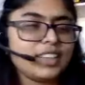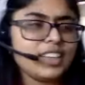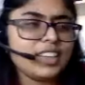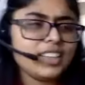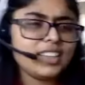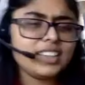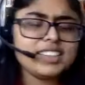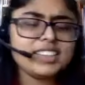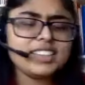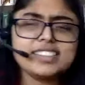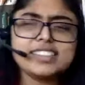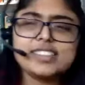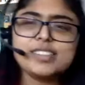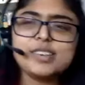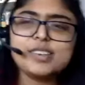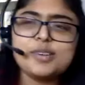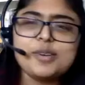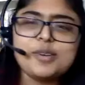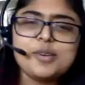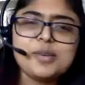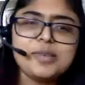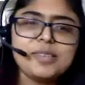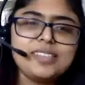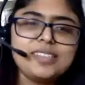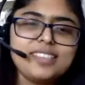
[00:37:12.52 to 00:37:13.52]
that's
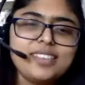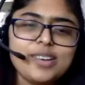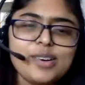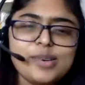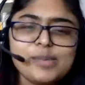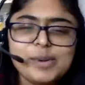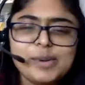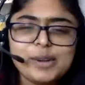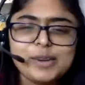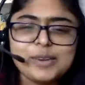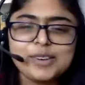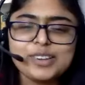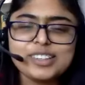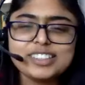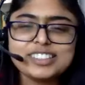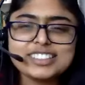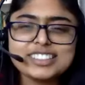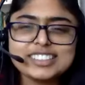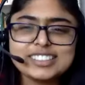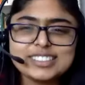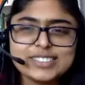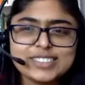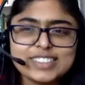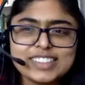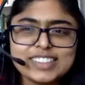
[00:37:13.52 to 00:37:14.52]
all my
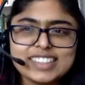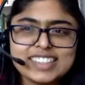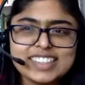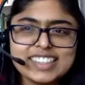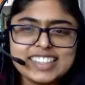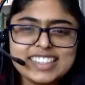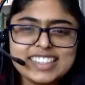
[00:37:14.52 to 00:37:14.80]
questions, really.